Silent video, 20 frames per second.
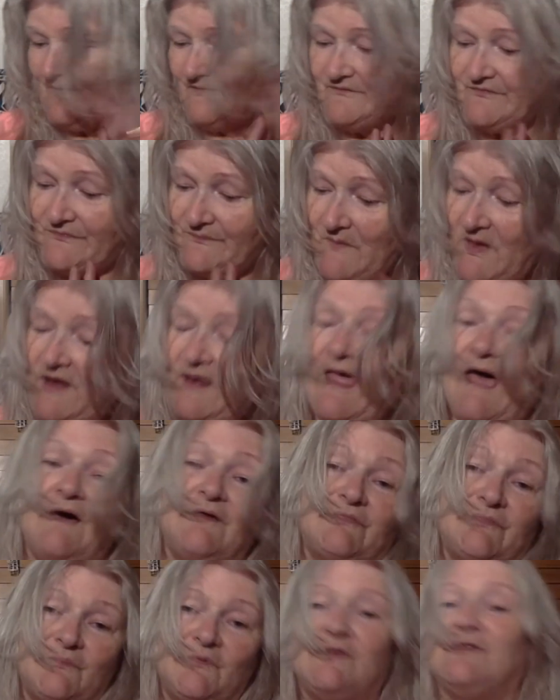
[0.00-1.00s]
This is my
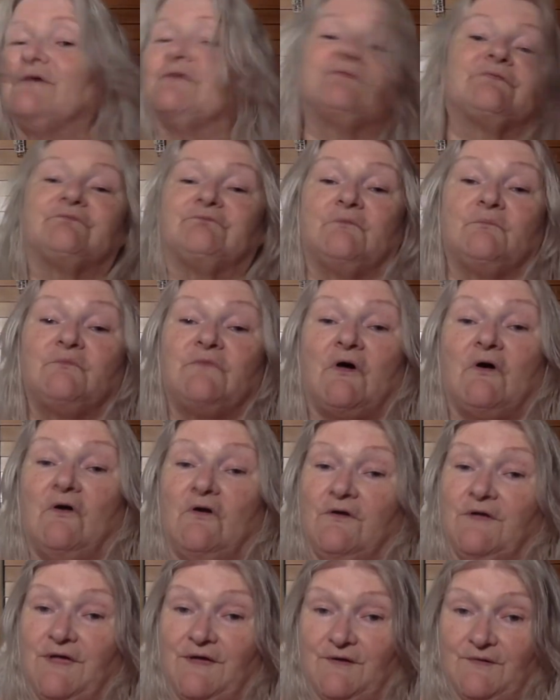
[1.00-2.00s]
last one. It's from
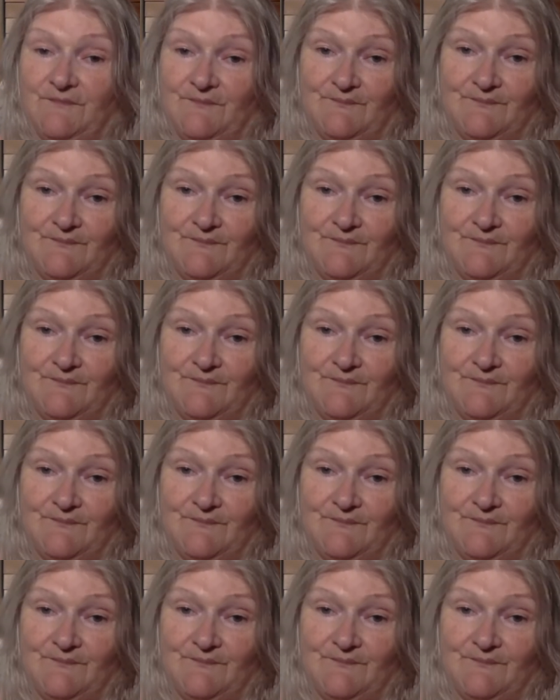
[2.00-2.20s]
Target.